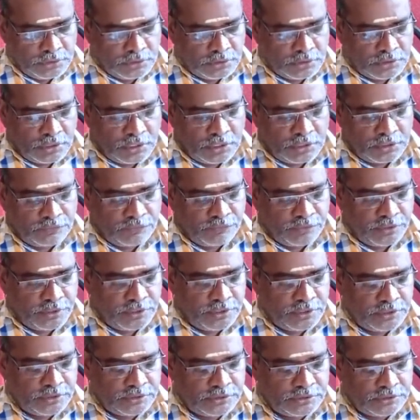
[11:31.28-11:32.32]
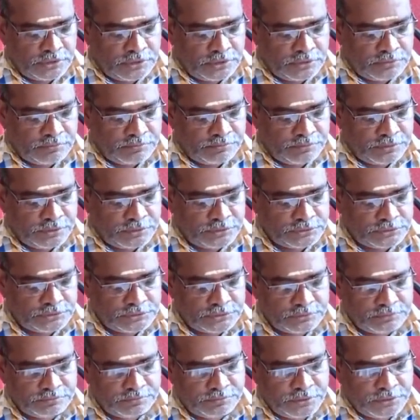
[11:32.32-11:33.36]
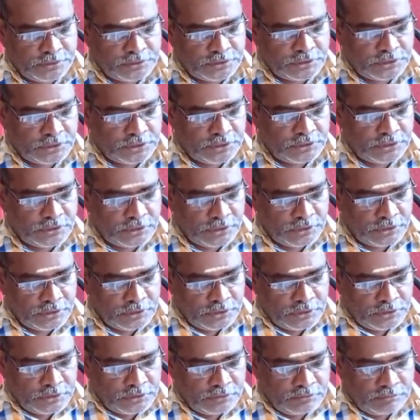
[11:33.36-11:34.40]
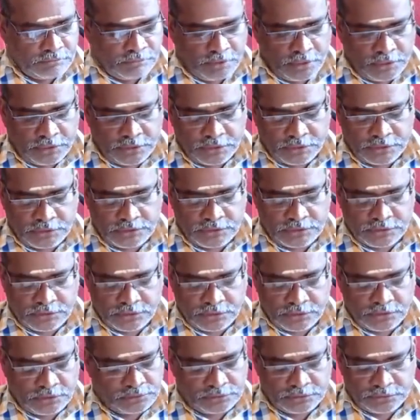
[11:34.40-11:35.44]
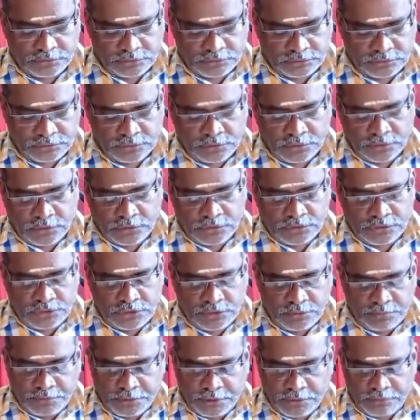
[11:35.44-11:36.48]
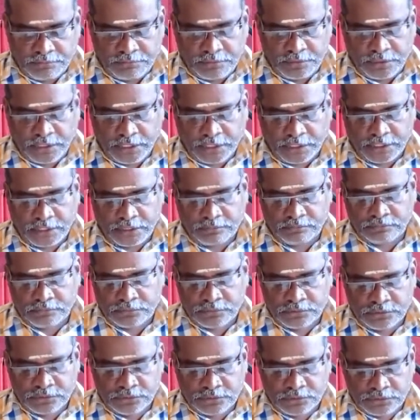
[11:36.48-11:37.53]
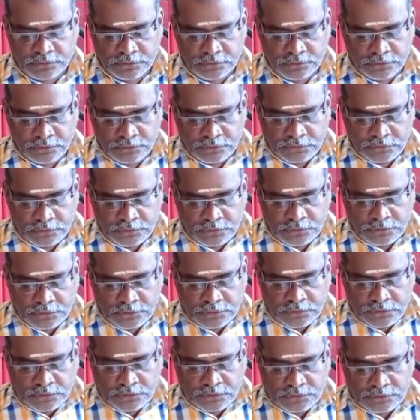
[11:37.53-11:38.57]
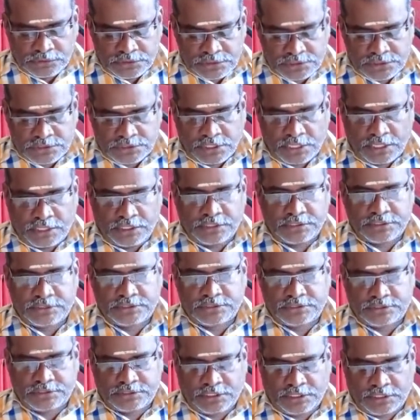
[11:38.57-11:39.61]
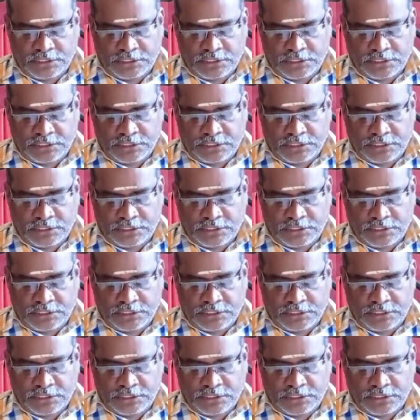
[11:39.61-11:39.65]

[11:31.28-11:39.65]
clarified in the post PERT and matrix, the CPM diagram. The statistics